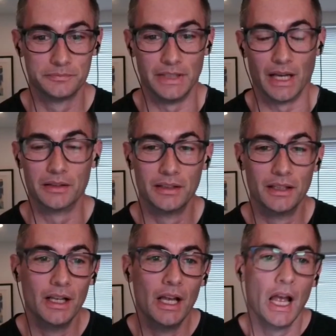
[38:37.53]
Yeah.
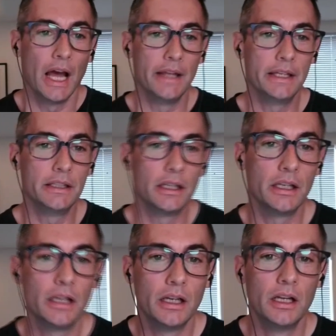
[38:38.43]
And then
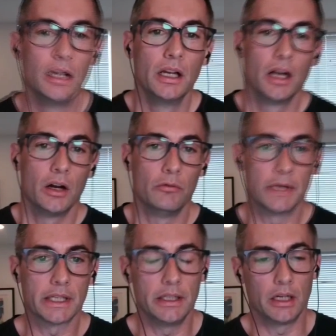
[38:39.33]

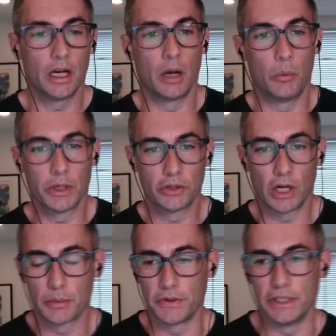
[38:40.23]
I want to
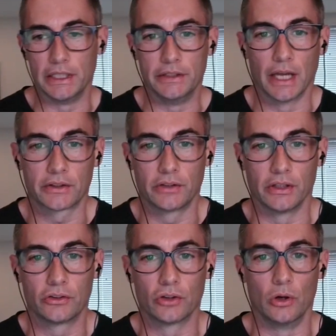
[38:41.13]
talk about the
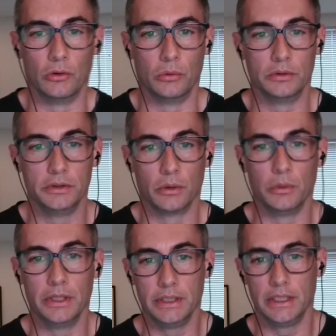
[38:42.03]
indexing. So,
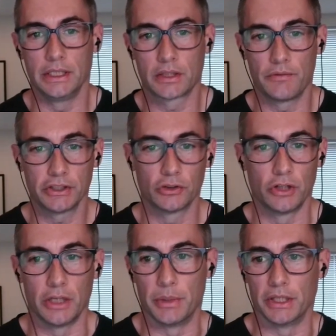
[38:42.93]
in a conventional
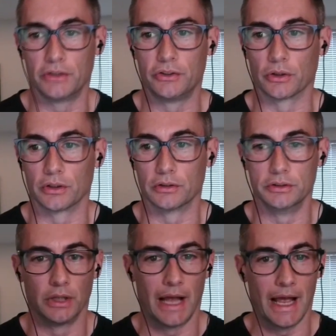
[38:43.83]
database, you're
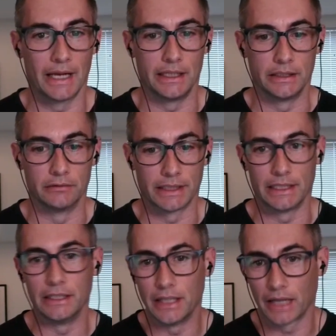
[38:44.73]
adding an
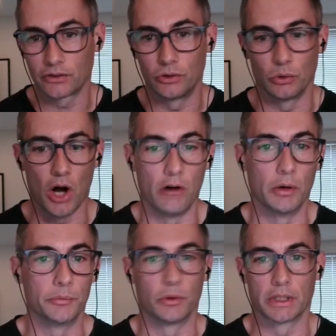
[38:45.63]
index to a
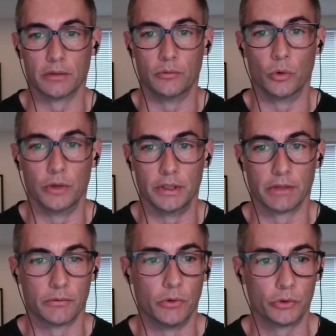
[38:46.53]
column so I can avoid
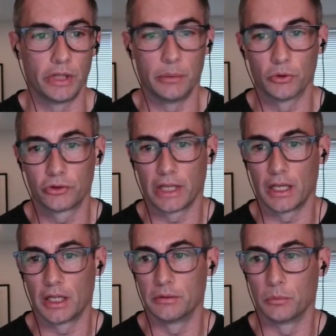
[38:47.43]
a full table
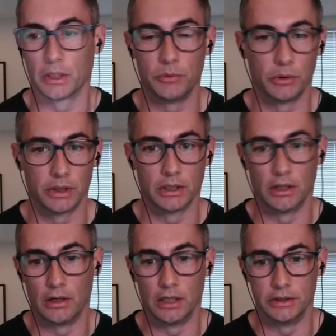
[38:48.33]
scan when I'm doing
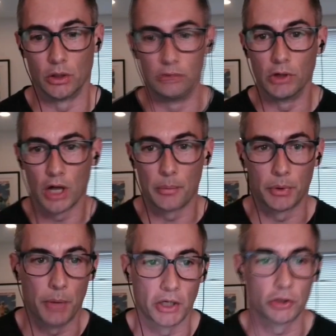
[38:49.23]
a lookup or
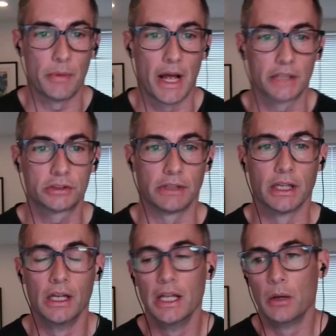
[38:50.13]
partial match.
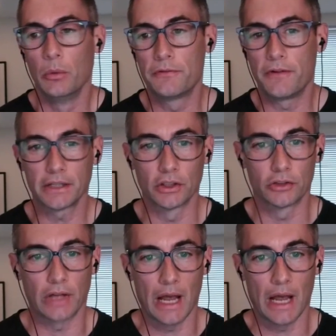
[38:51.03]
With vectors,